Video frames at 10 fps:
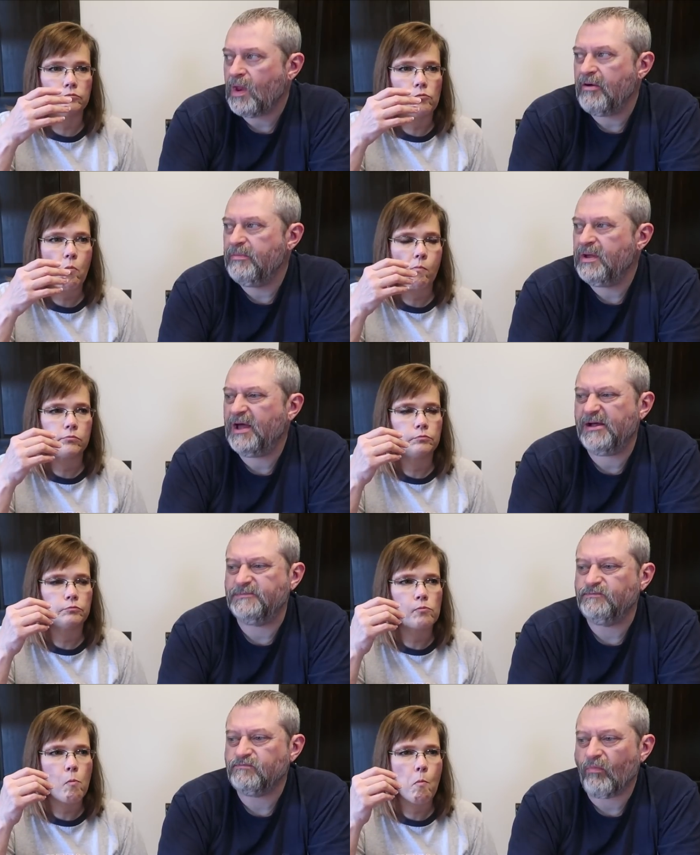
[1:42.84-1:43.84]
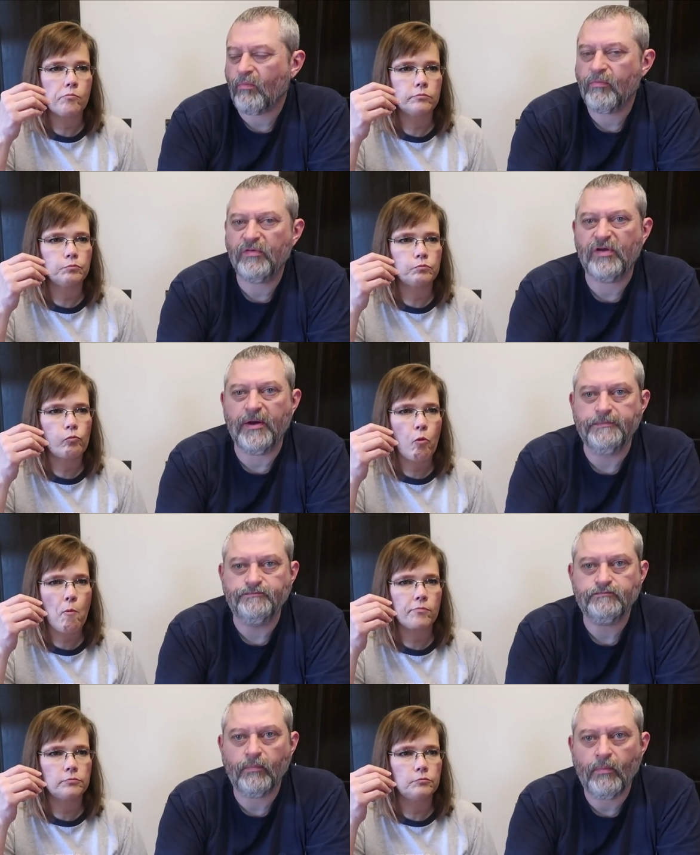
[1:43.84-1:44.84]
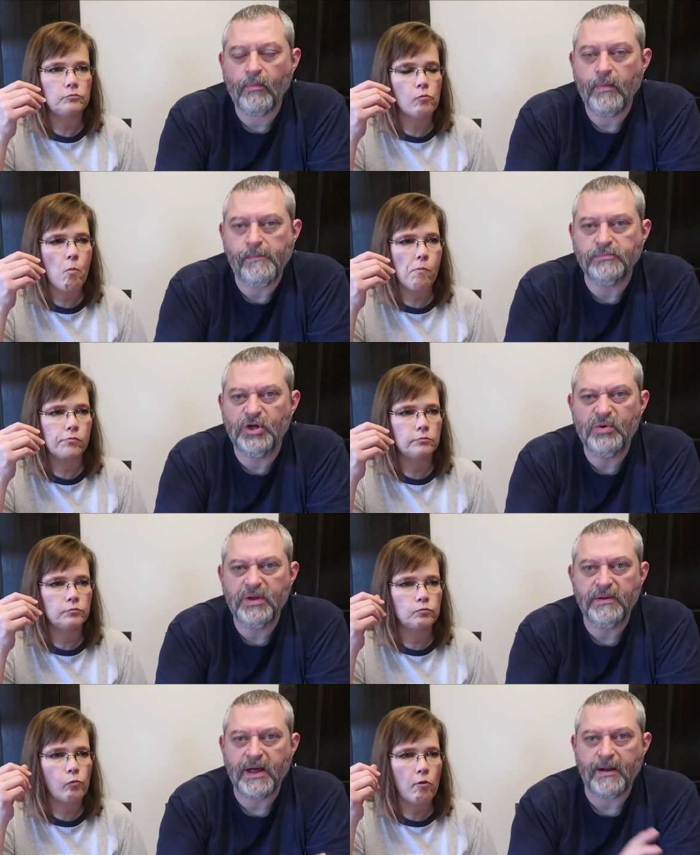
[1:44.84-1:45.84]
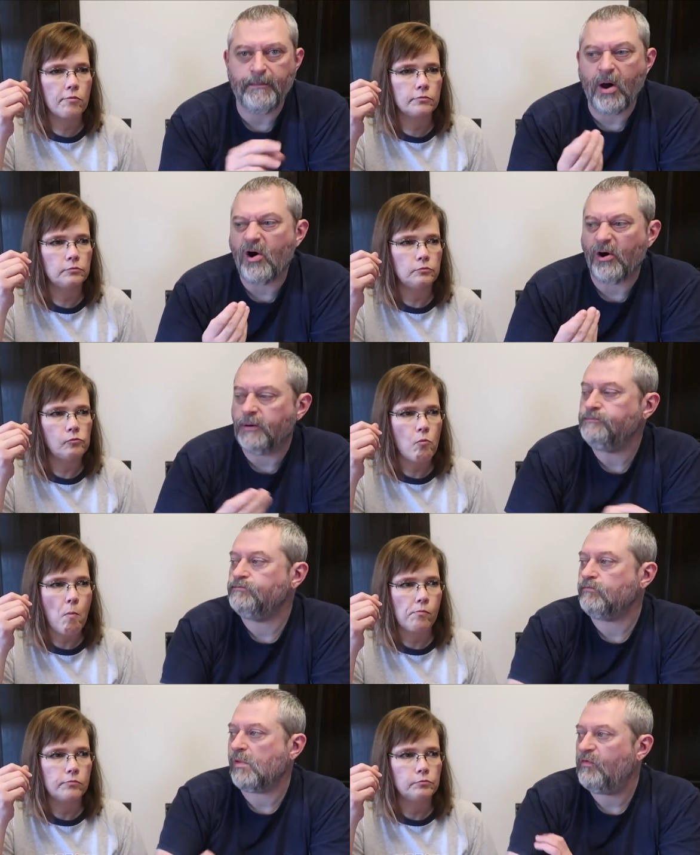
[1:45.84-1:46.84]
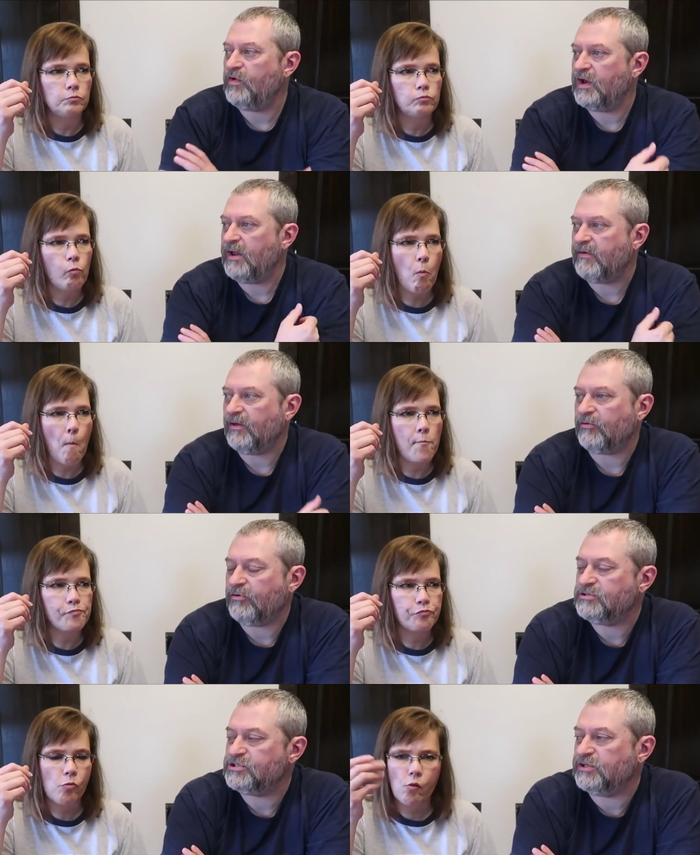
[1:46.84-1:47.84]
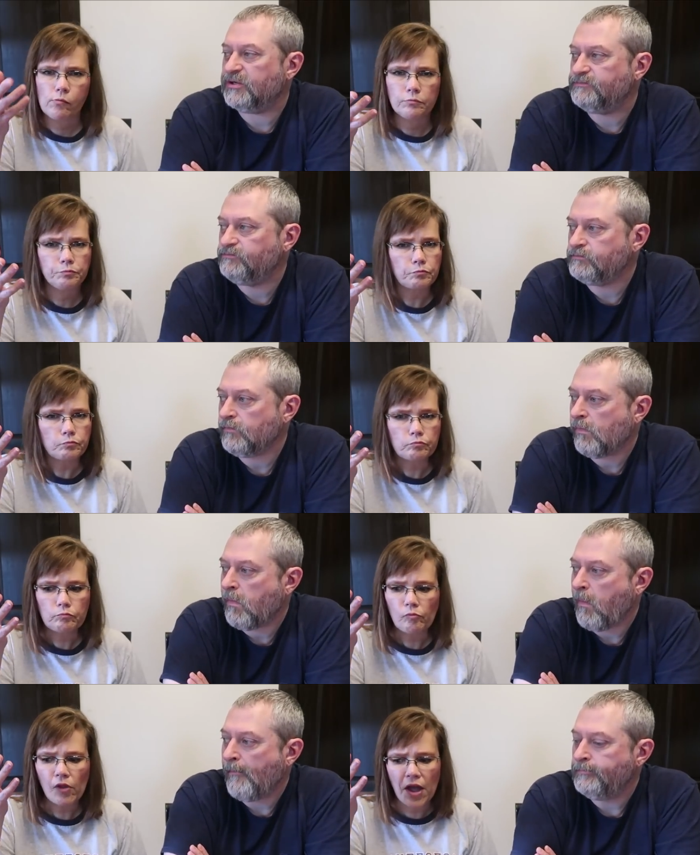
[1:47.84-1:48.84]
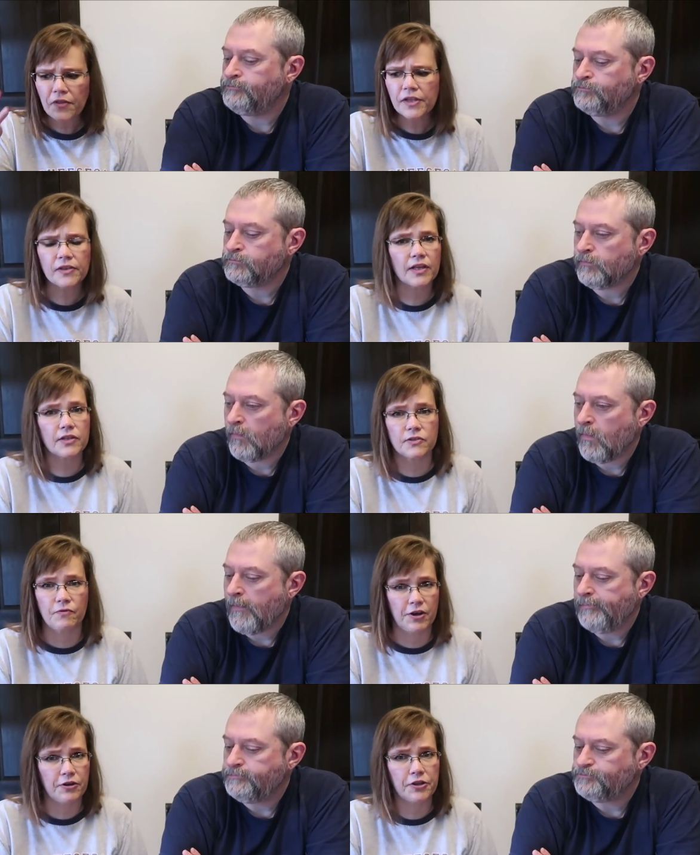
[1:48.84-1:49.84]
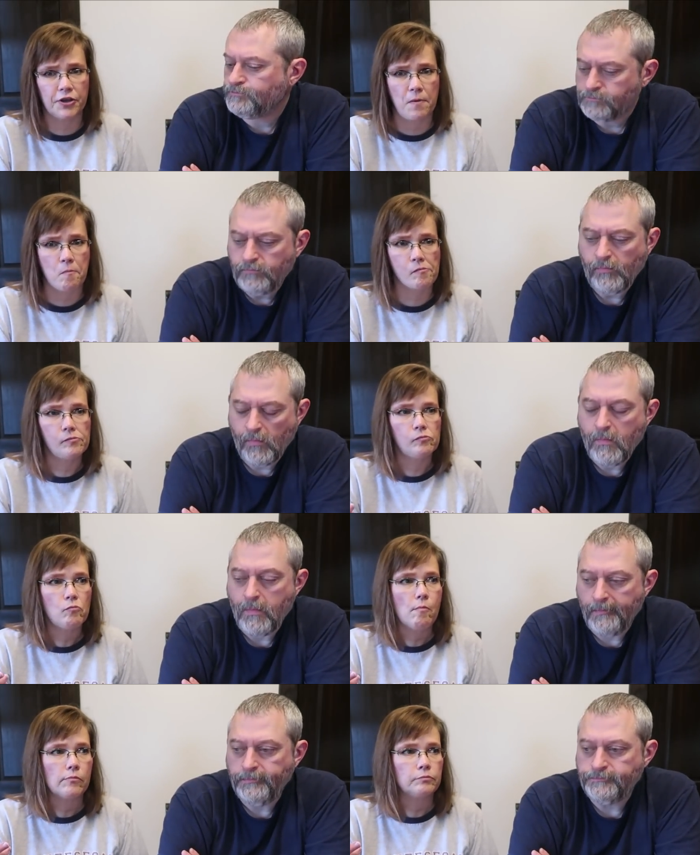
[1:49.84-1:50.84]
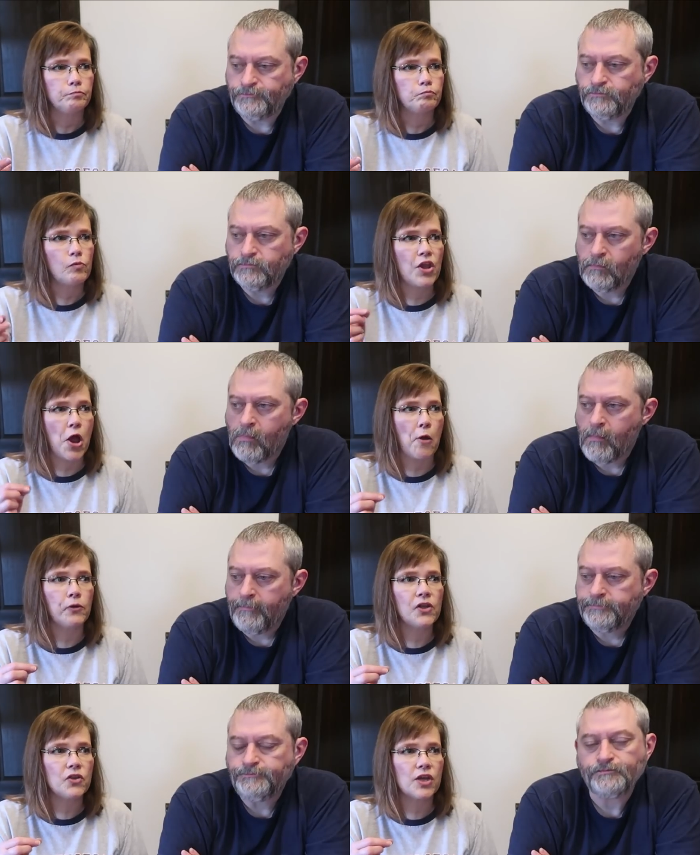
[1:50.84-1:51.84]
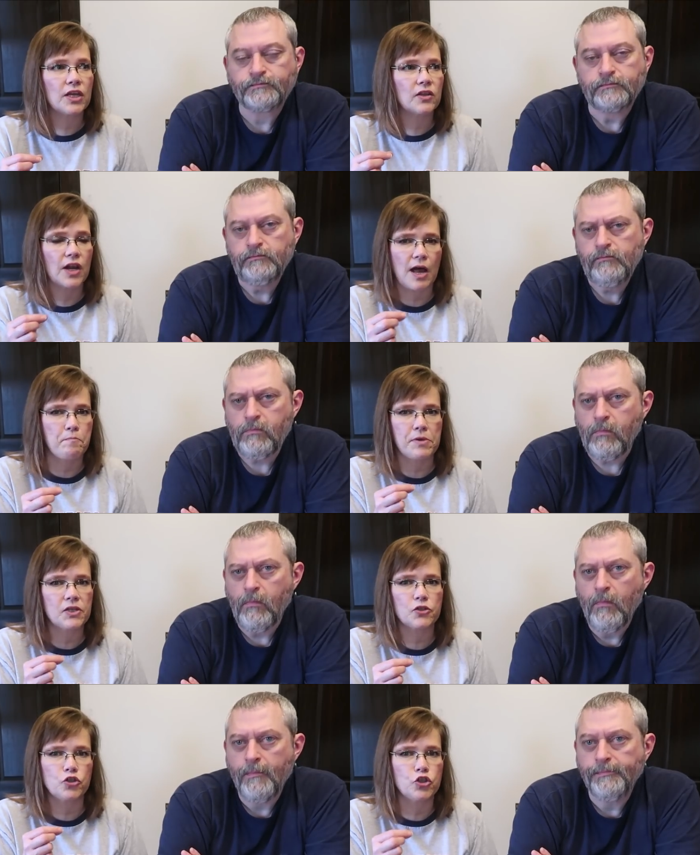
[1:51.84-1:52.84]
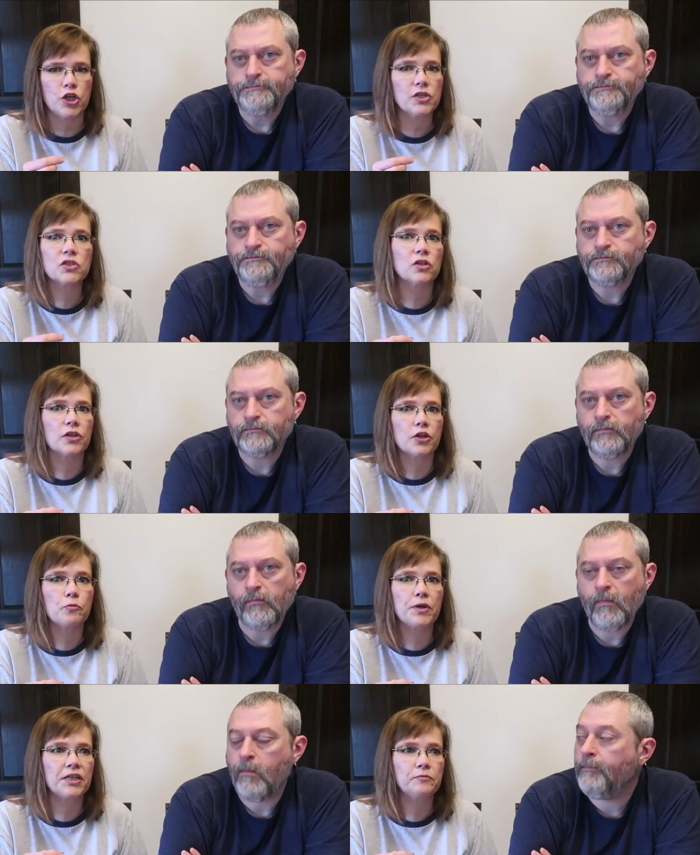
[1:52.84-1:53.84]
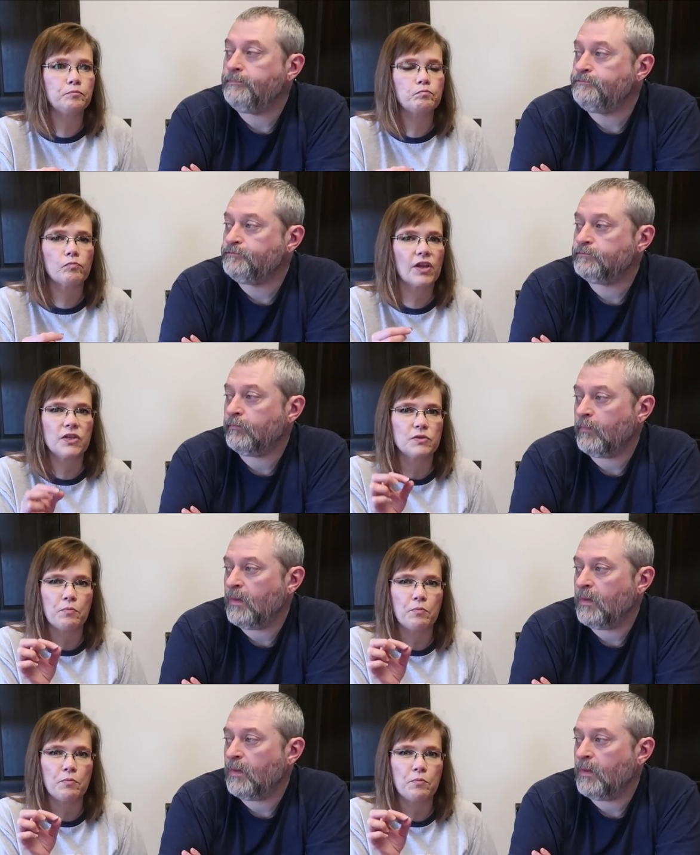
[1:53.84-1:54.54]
Speaker 1: Yeah, it would be kind of just a gooey kind of bar if you didn't have that little crunch in there.
Speaker 2: I think that is very good. The only thing that I miss just a little bit is